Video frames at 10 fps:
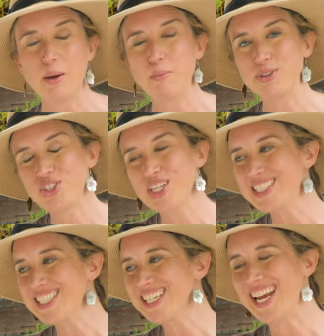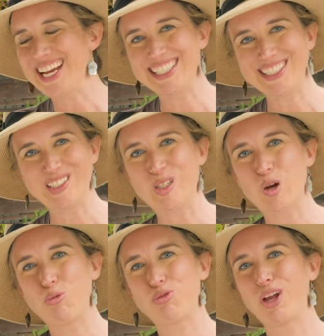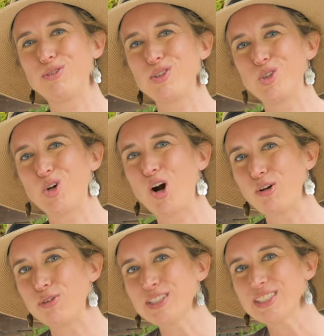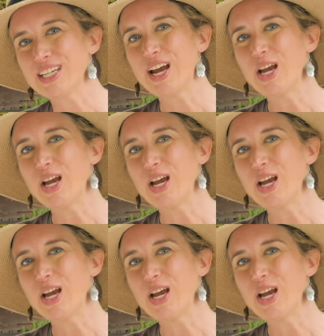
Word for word: but just in case the soap flavors your harvest,